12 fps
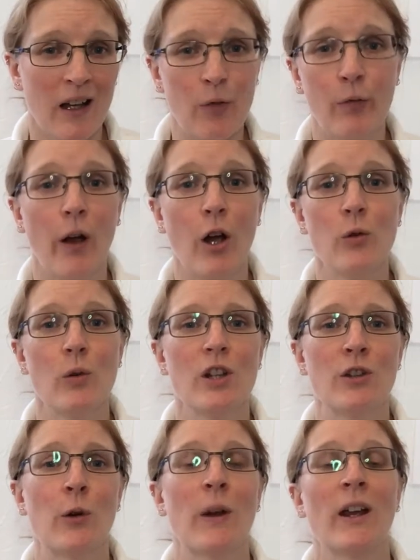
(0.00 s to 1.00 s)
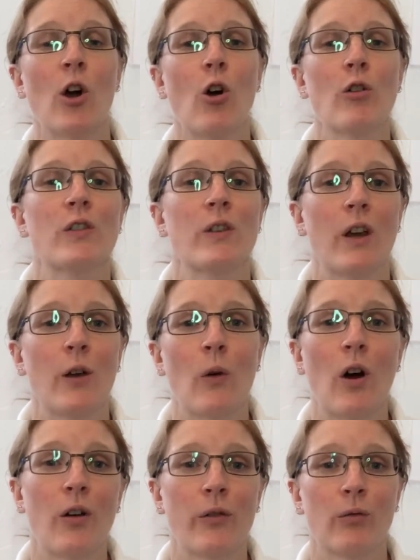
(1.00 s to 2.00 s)
And for O we're doing
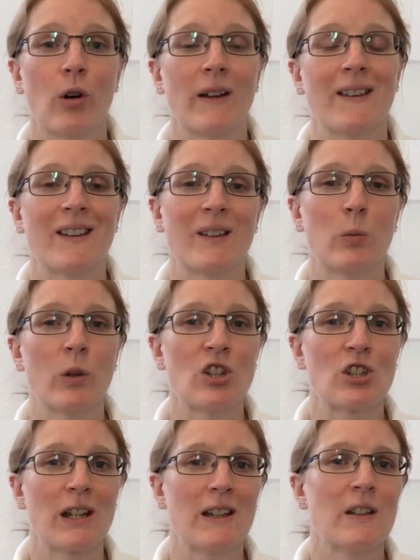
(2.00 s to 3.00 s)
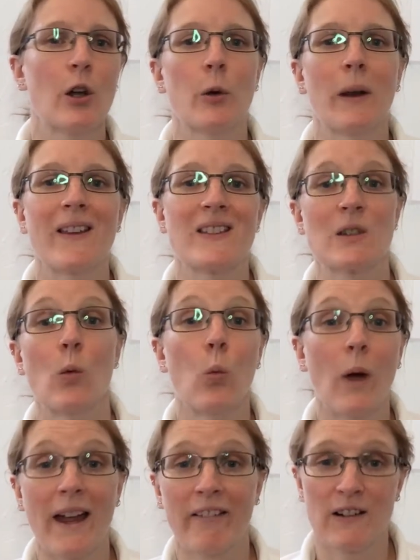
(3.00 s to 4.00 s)
osteoarthritis, which is known as the
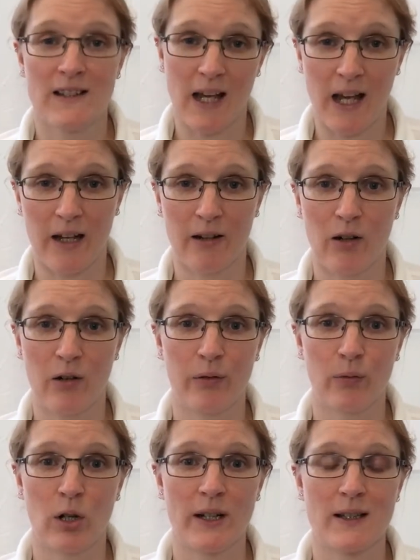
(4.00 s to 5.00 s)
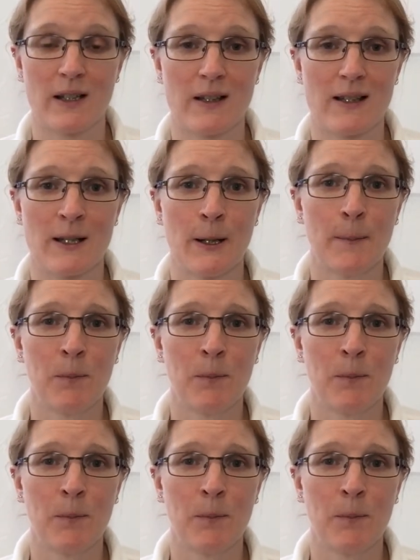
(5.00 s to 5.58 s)
wear and tear arthritis.